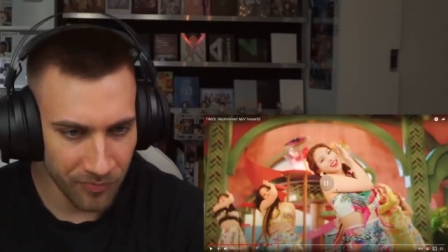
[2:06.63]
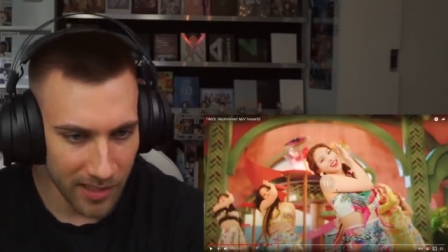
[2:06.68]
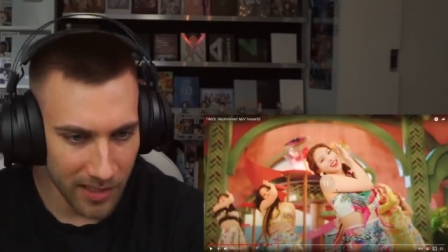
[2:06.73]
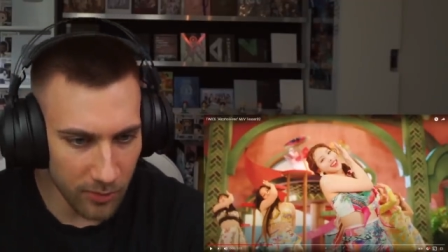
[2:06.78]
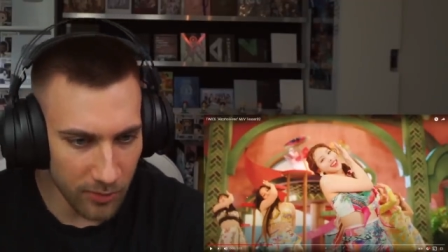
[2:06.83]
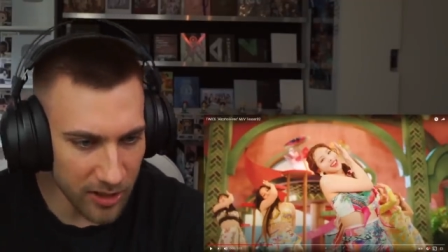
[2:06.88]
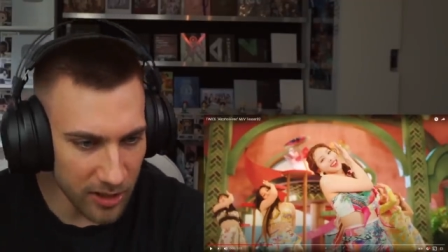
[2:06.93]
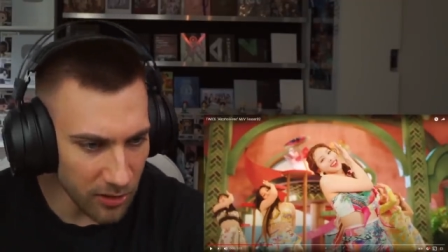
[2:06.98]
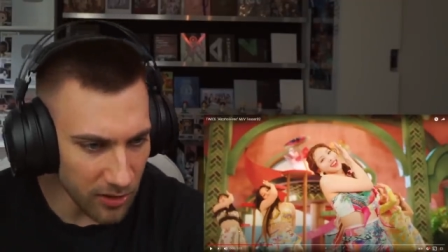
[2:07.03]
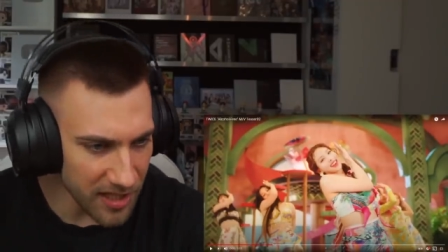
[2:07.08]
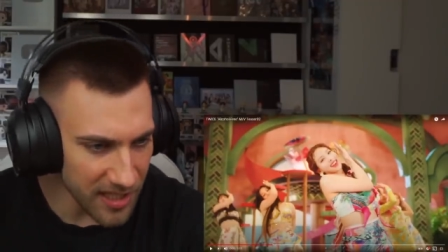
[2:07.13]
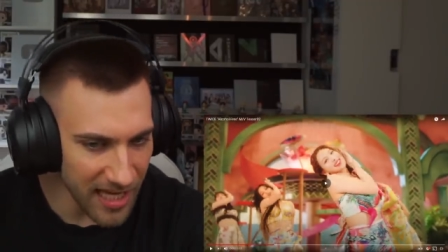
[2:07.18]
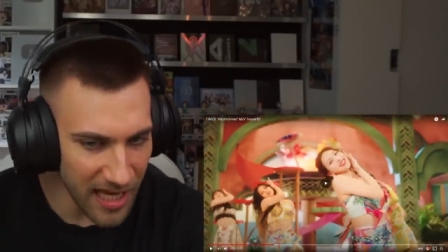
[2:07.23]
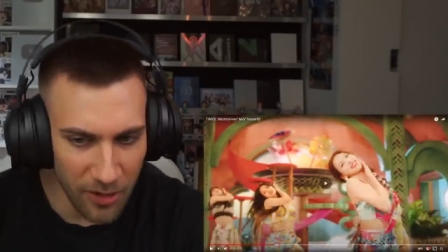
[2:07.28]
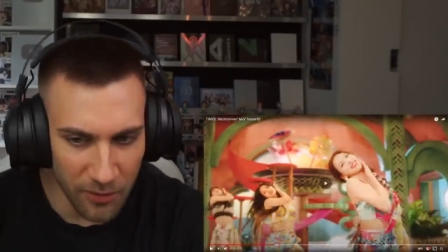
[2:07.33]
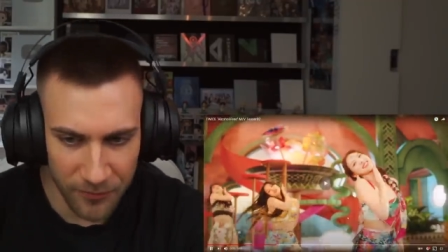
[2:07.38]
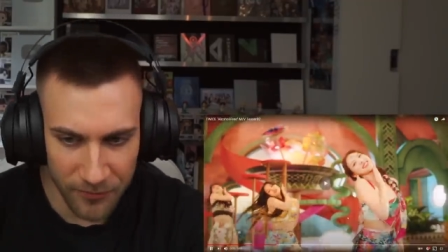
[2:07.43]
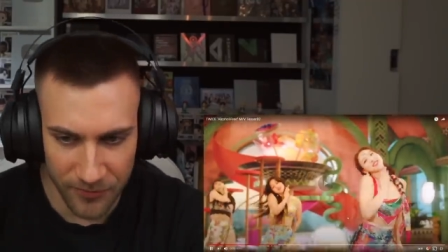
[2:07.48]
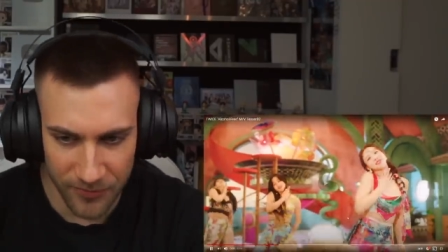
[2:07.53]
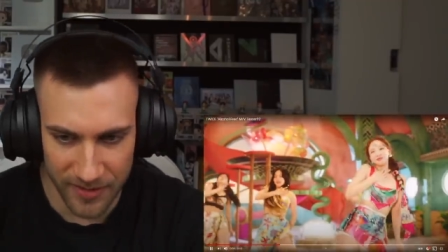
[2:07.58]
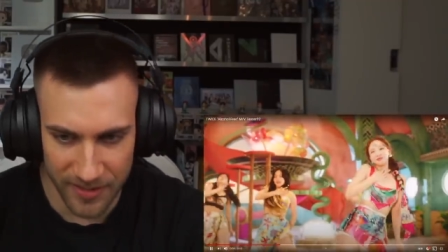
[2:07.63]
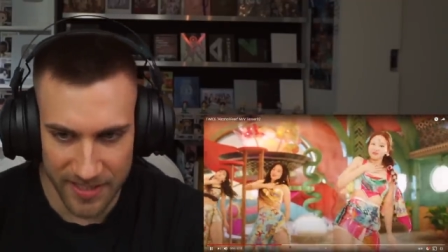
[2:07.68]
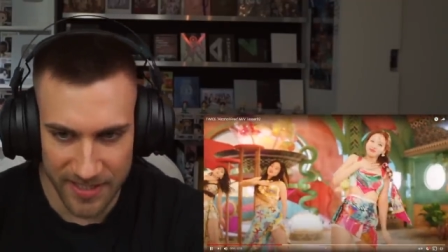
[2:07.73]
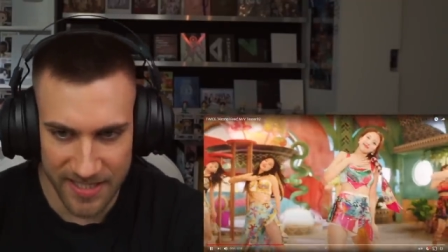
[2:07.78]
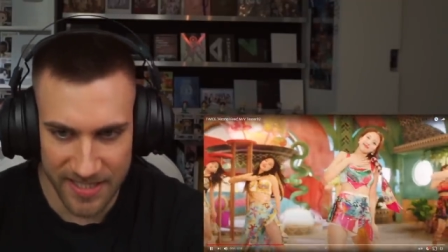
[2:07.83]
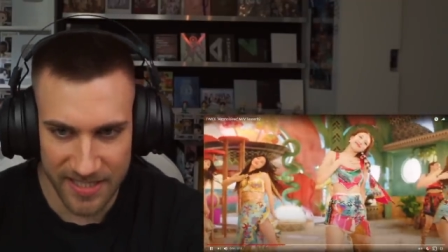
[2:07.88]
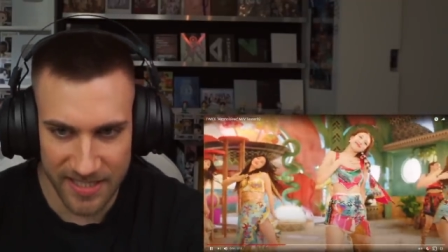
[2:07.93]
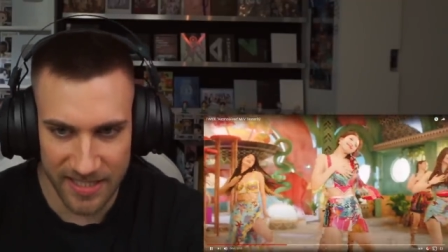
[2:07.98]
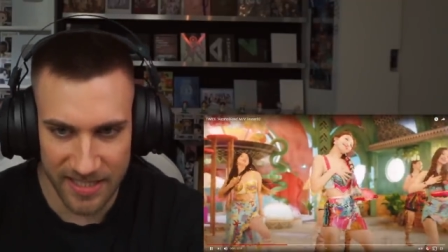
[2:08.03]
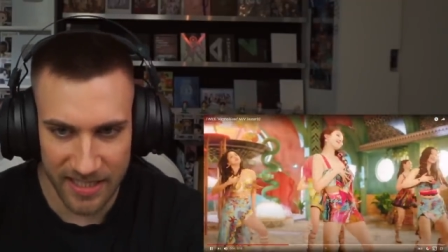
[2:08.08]
Look at all the
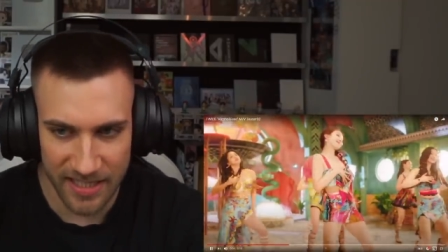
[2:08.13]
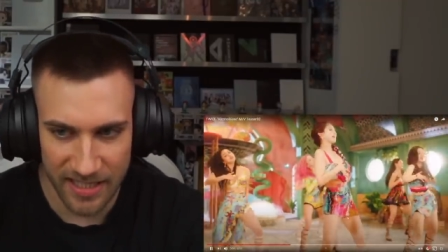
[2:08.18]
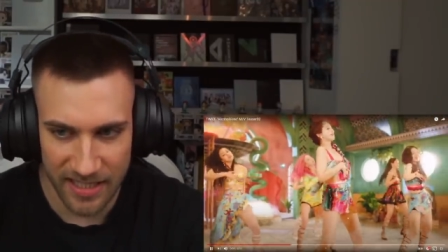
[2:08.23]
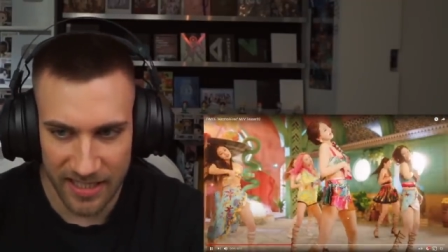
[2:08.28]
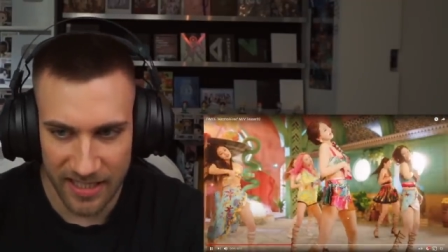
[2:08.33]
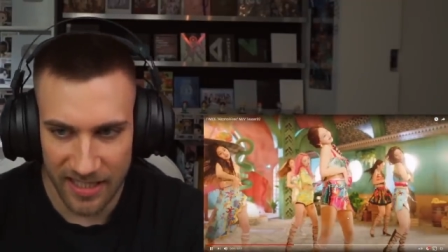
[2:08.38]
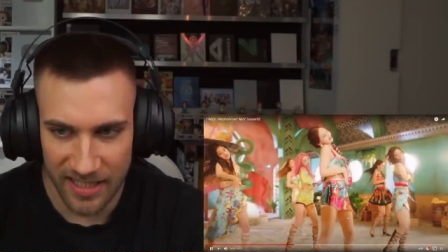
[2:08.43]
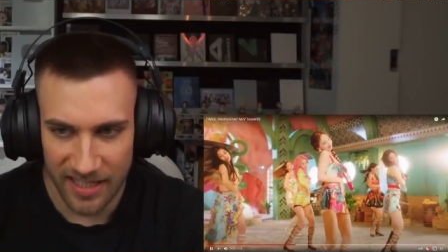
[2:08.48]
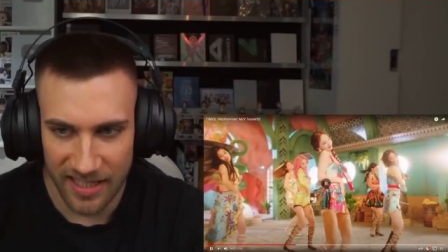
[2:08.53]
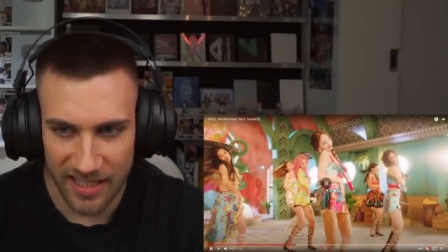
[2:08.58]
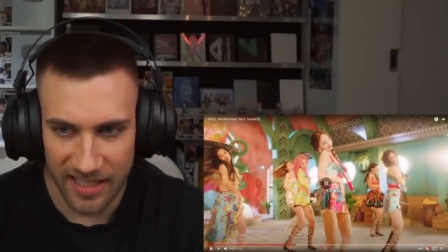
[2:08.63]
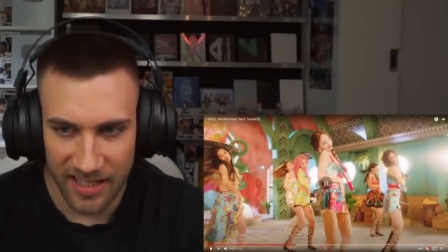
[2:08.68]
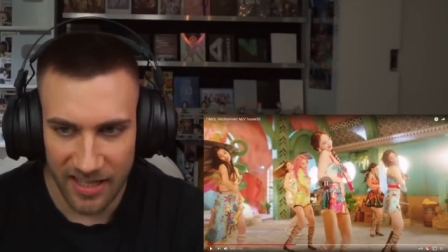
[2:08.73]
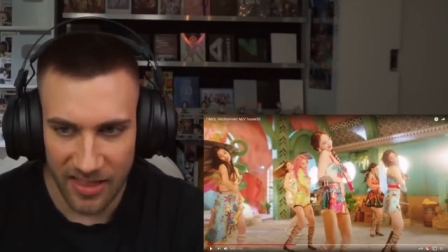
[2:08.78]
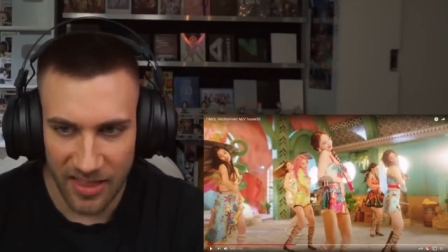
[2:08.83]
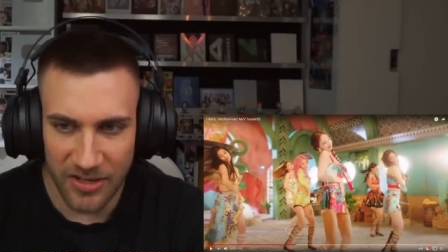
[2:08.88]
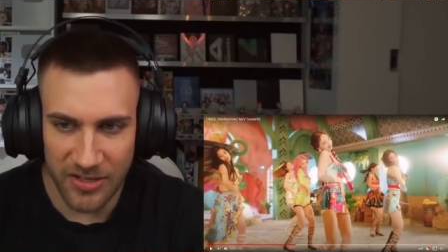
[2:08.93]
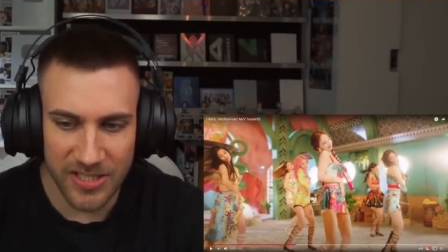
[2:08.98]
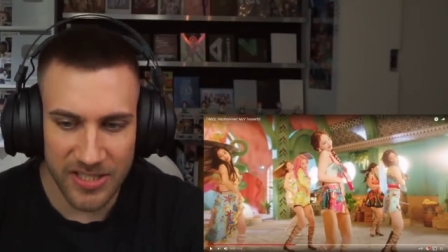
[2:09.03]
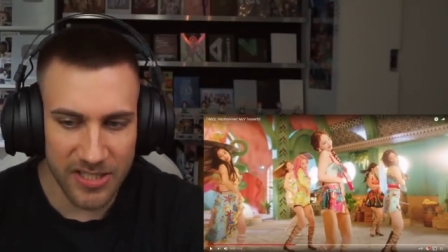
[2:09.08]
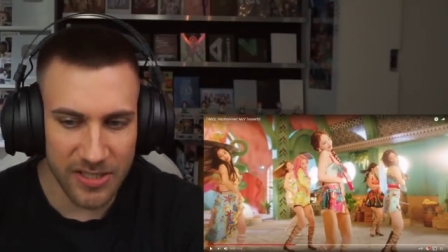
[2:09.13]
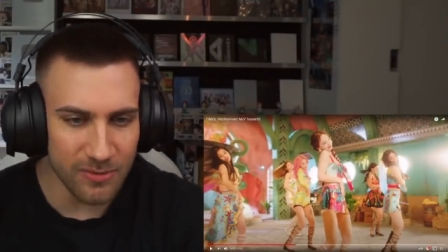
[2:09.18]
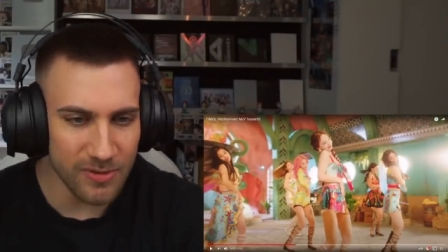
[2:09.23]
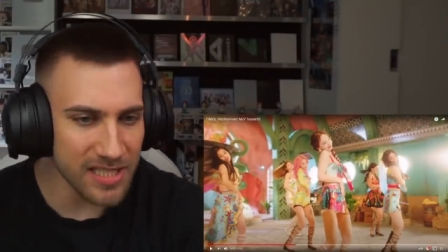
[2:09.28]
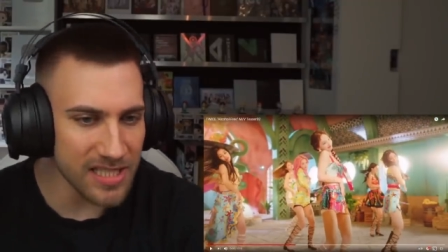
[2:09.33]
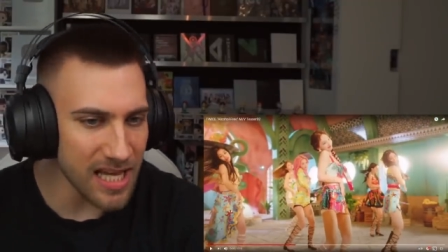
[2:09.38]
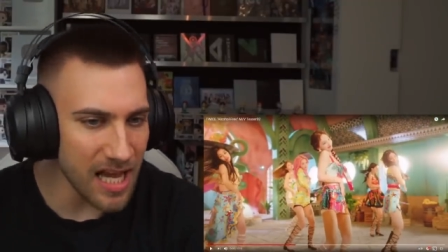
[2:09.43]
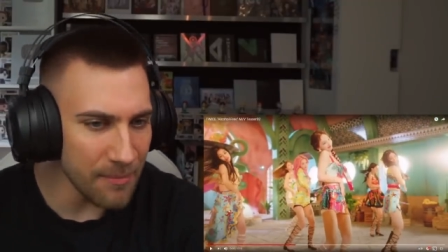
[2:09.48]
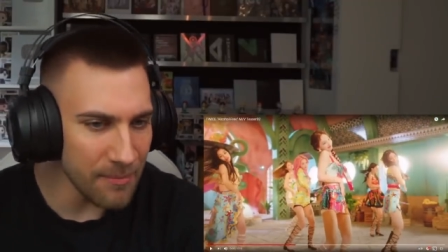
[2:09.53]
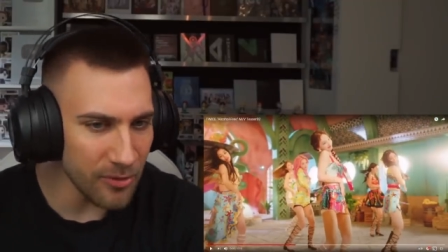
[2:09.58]
outfits. They're so
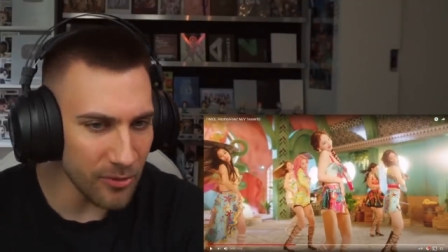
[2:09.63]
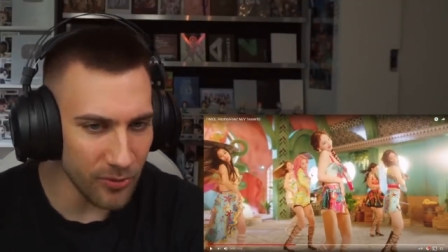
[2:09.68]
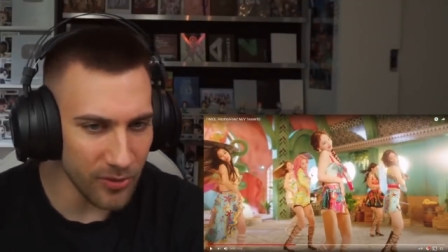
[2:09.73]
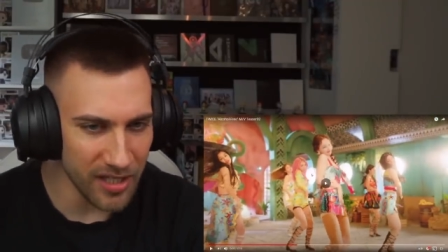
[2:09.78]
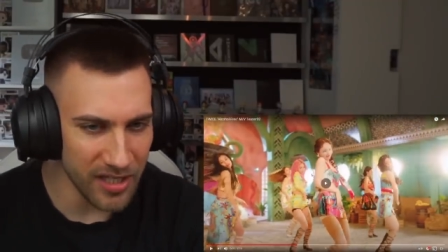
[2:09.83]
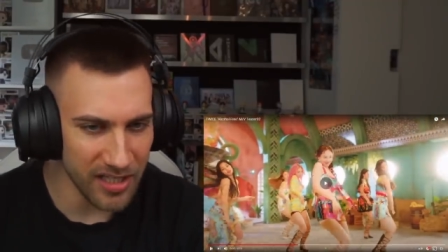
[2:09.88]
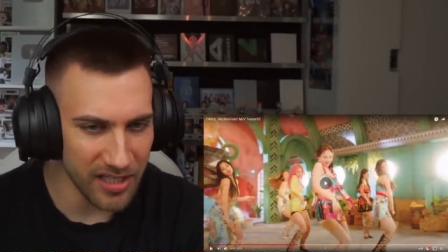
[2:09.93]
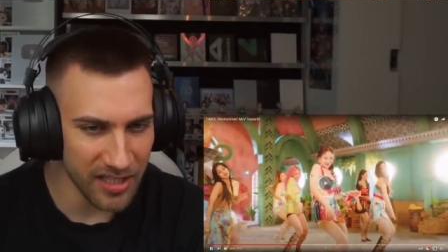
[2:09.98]
summery.